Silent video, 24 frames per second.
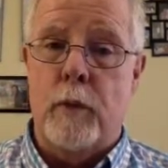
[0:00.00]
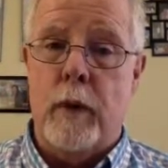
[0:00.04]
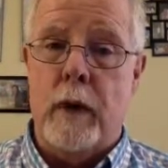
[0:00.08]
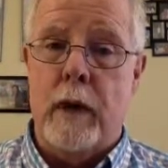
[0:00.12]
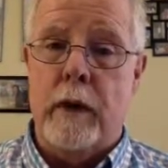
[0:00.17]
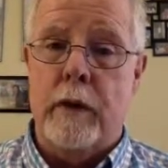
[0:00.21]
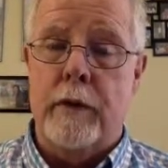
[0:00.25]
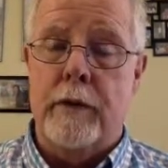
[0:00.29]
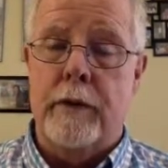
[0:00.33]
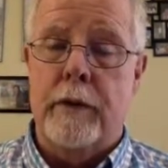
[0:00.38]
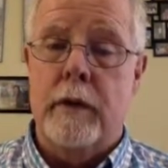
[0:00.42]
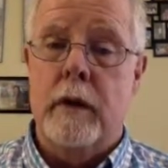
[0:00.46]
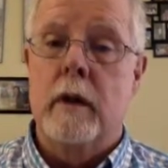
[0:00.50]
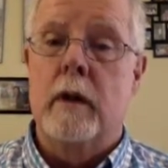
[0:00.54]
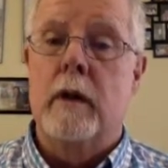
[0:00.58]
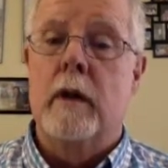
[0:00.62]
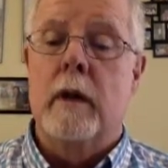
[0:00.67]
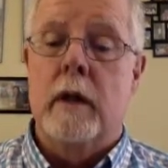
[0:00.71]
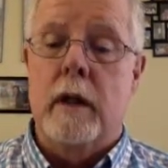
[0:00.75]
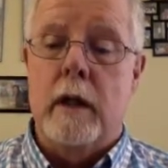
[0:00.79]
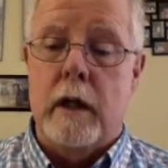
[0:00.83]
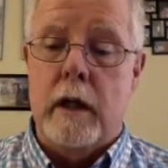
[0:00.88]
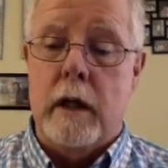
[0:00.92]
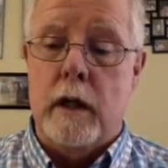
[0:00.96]
with
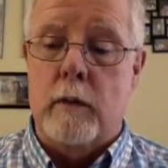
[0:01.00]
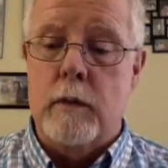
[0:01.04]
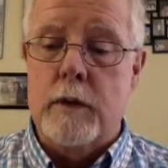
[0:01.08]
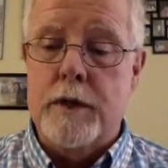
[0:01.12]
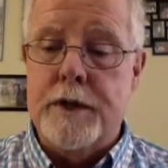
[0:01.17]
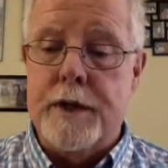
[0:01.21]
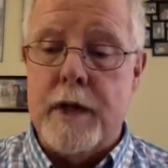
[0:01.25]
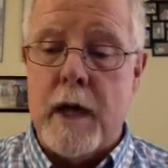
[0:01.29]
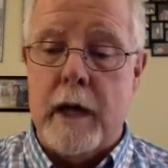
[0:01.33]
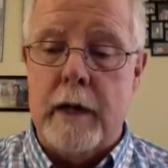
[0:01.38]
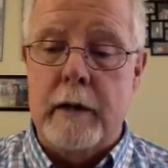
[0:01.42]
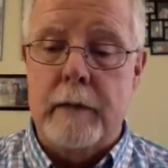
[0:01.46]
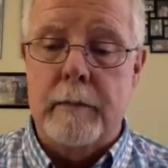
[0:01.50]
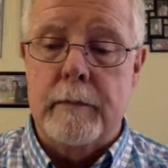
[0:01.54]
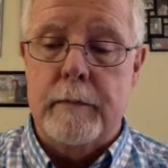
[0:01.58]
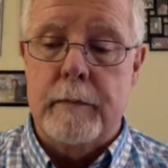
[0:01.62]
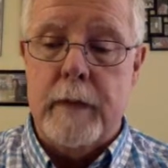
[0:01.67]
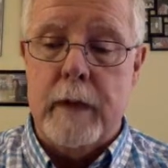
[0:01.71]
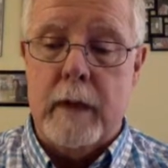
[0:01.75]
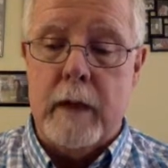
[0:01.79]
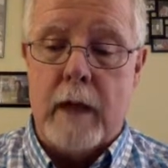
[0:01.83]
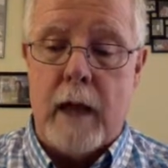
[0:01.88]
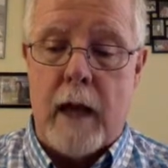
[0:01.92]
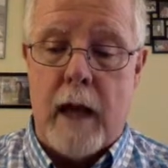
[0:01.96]

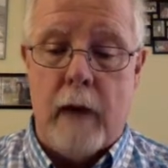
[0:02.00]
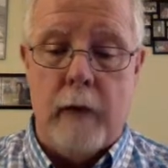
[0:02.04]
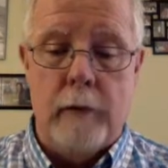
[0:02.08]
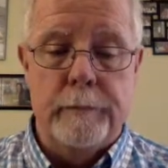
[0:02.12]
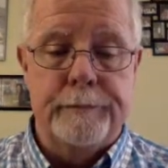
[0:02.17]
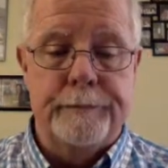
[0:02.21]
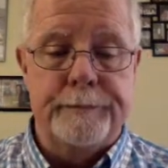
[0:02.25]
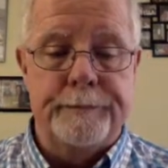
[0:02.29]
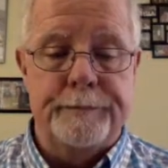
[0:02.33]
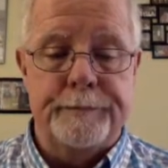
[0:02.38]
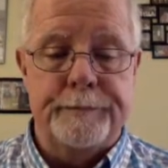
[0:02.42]
=, count.